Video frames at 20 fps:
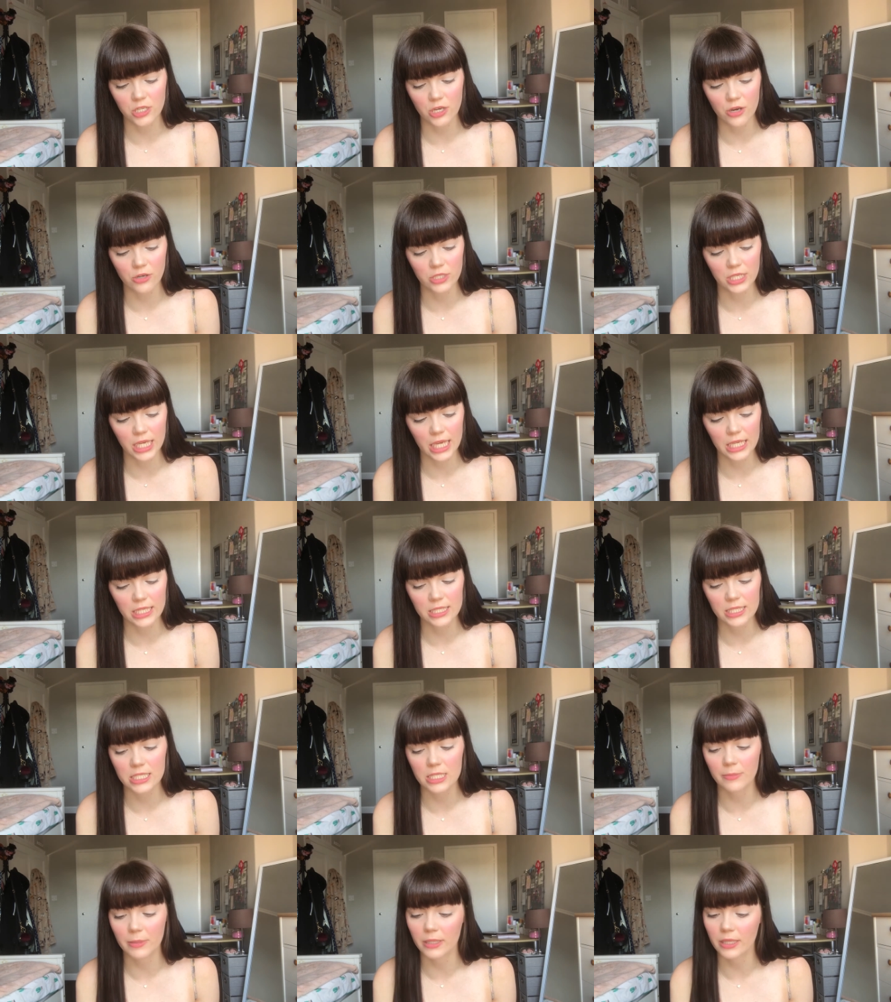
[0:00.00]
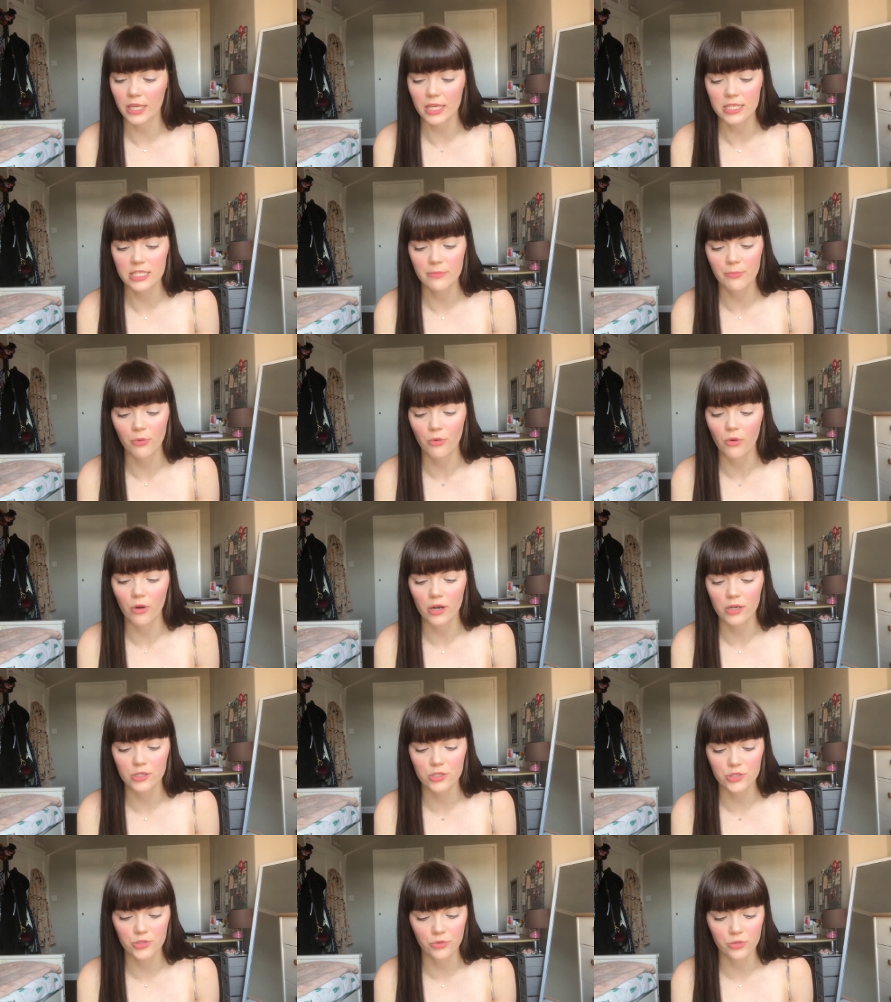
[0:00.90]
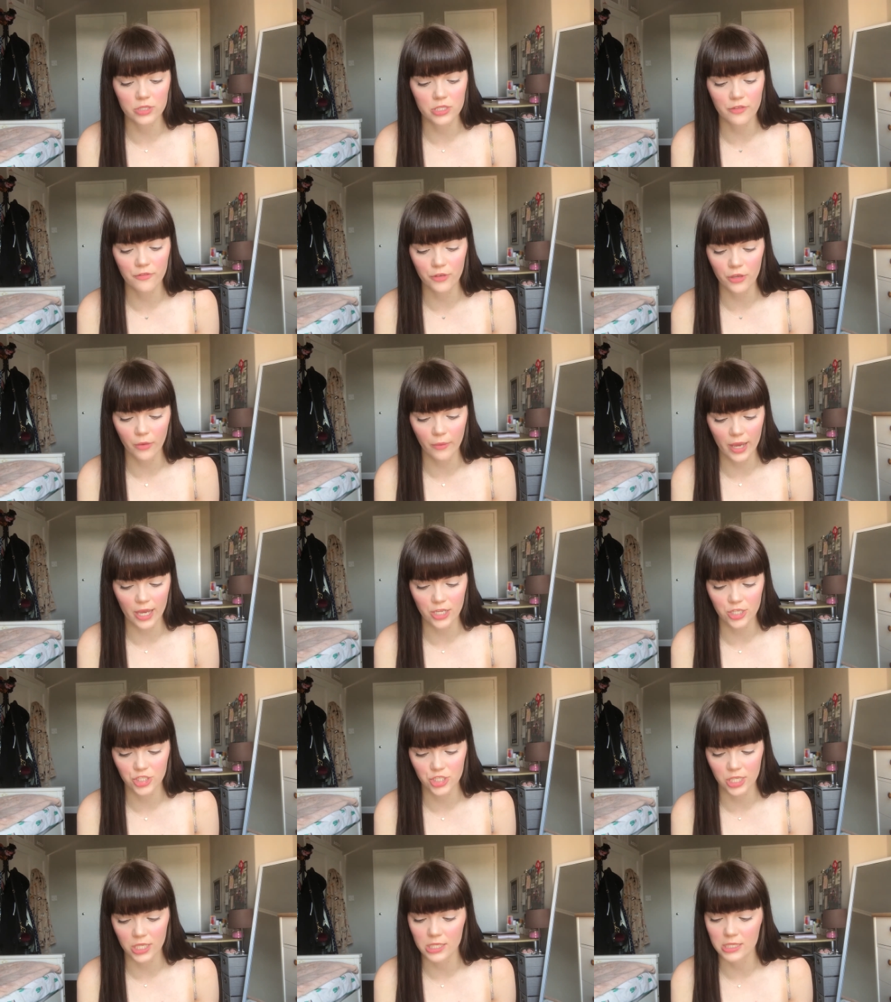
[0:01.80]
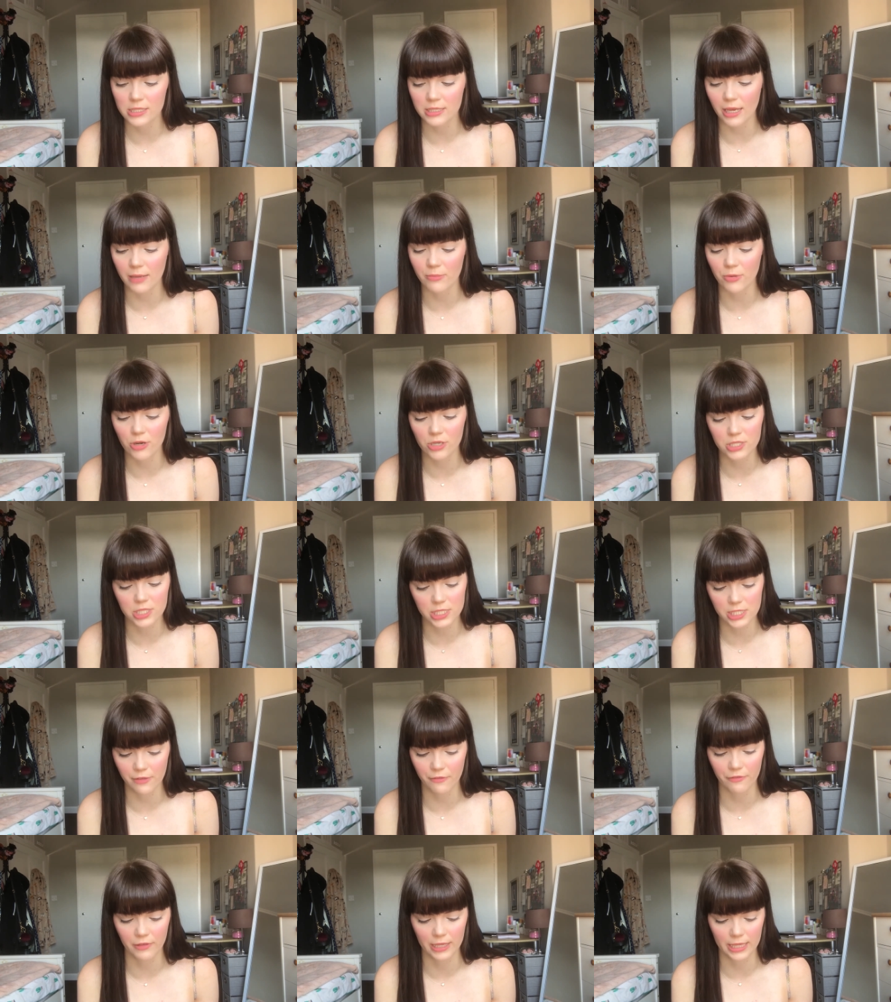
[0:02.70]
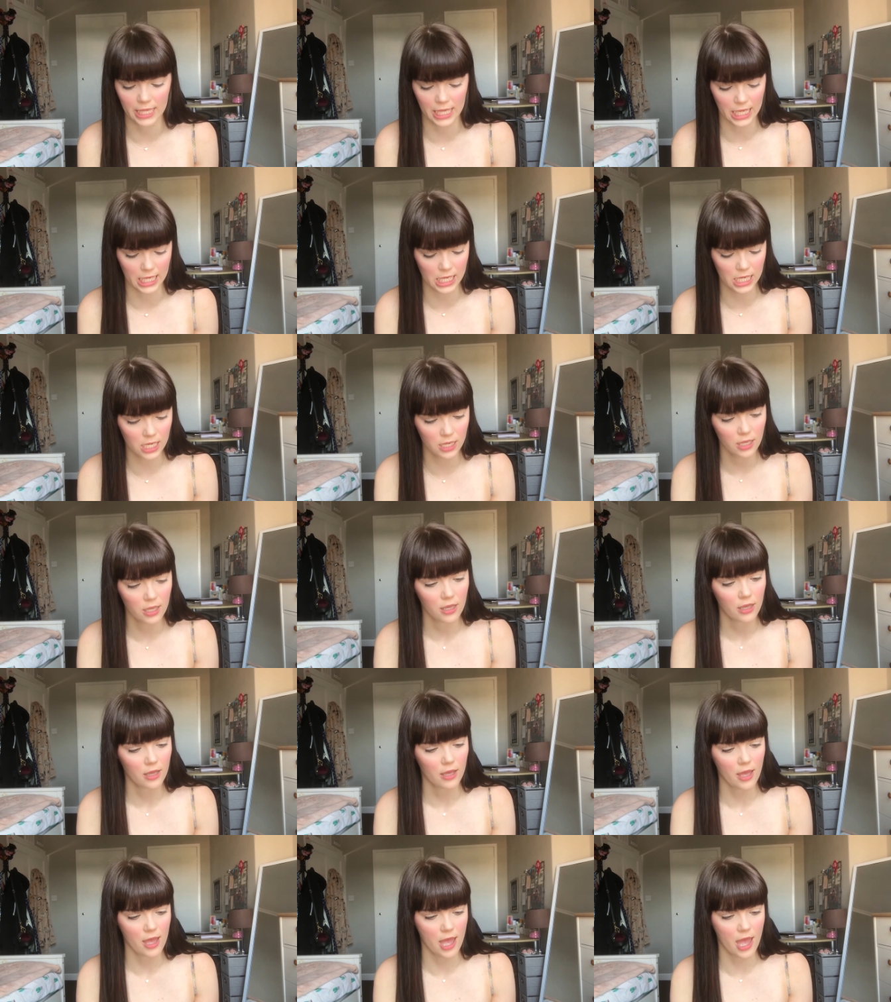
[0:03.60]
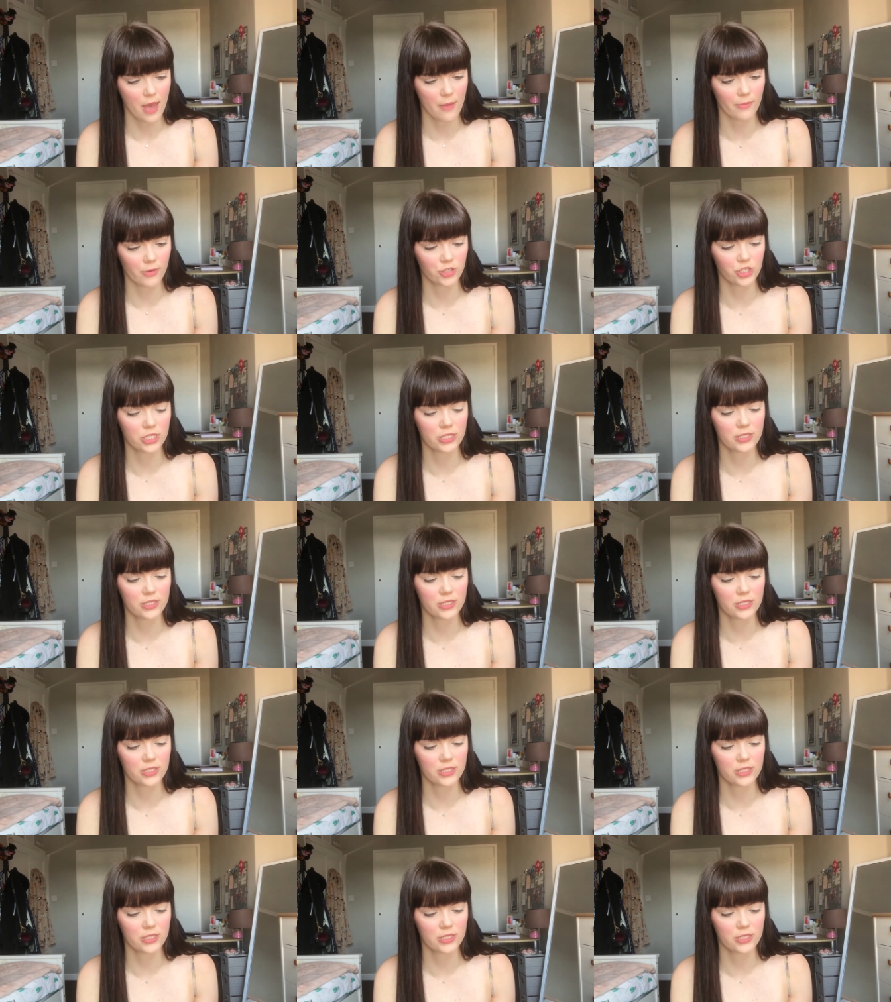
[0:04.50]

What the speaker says: on getting disability support, so there's a few questions and boxes to fill in, which is